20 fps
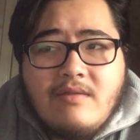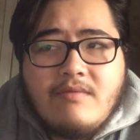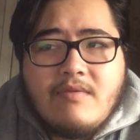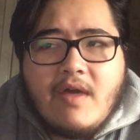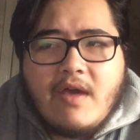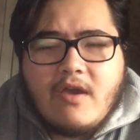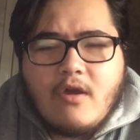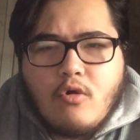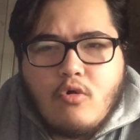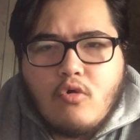
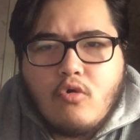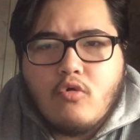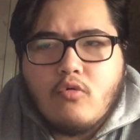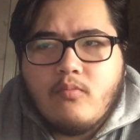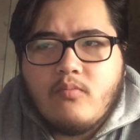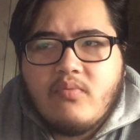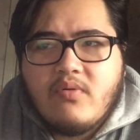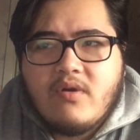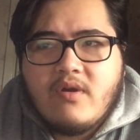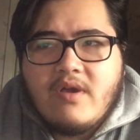thy
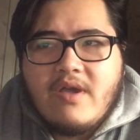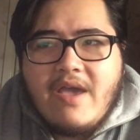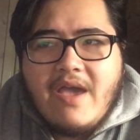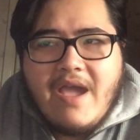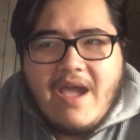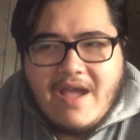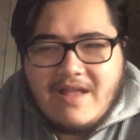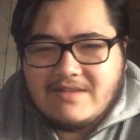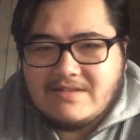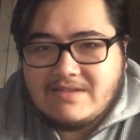hope
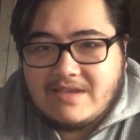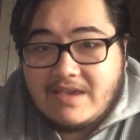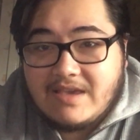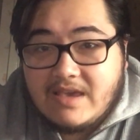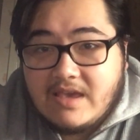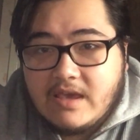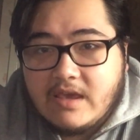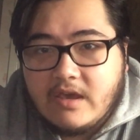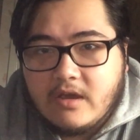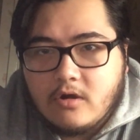ends
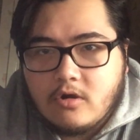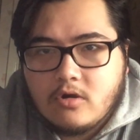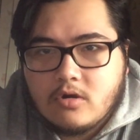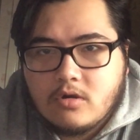here.